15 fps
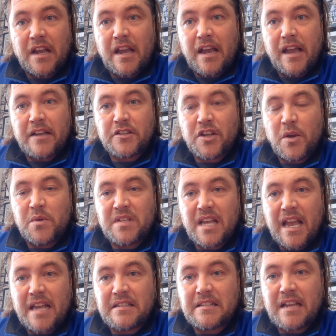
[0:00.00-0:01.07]
Excuse the
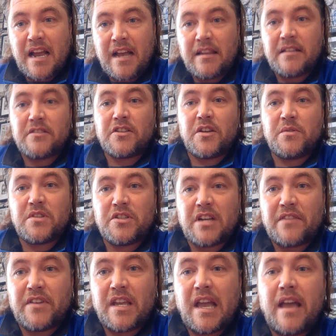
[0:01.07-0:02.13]
hairstyle. Excuse the
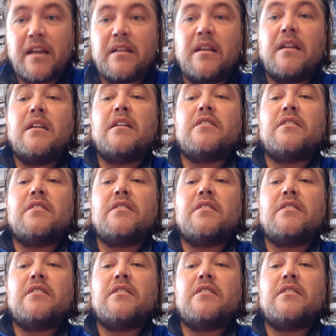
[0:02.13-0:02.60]
chubby hair.